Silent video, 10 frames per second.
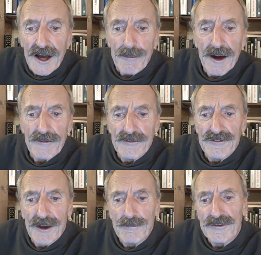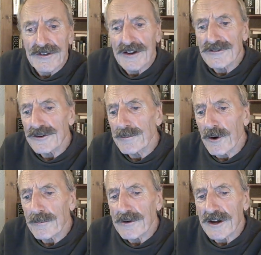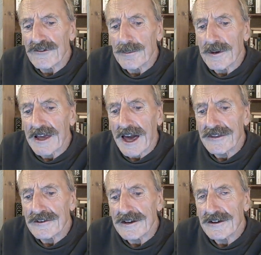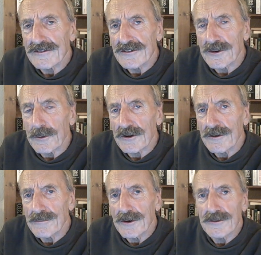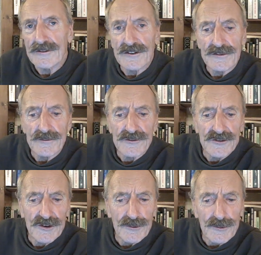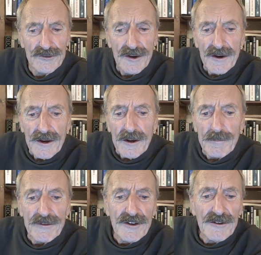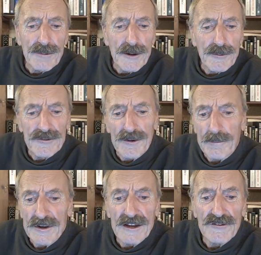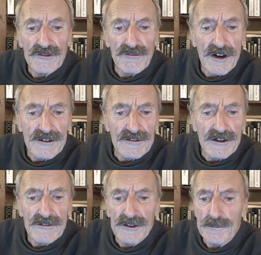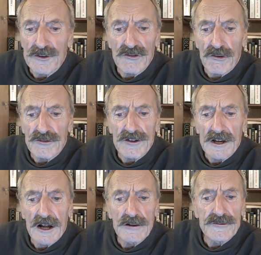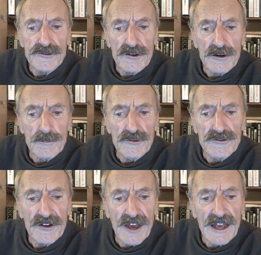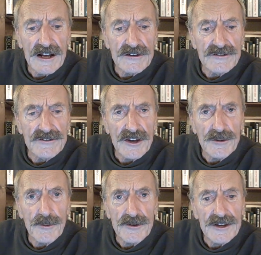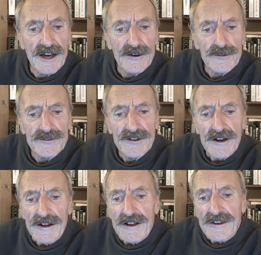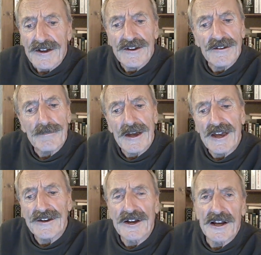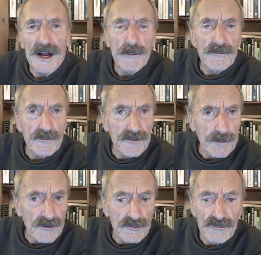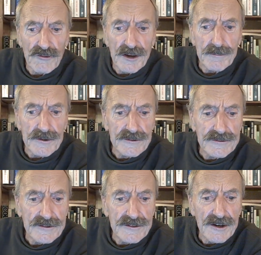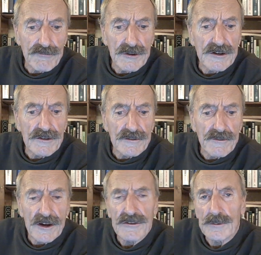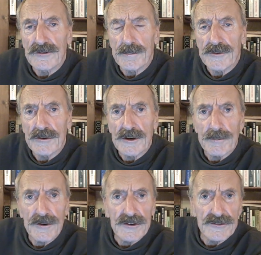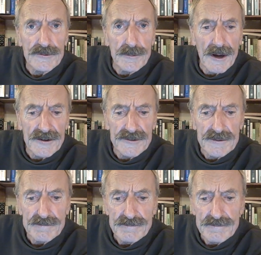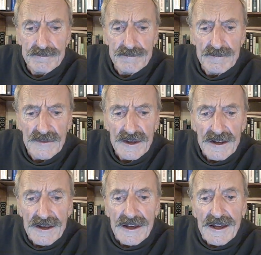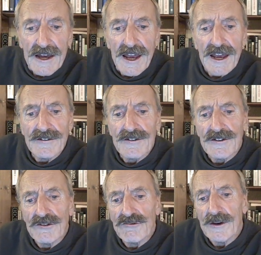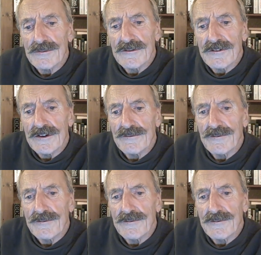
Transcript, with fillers: About 10% of the population were Catholics, and there were communities of Jews, but these people simply integrated into the majority culture and were as English as anybody else. They didn't make any claims for special treatment, and their religious faith was a purely personal matter. In the description to this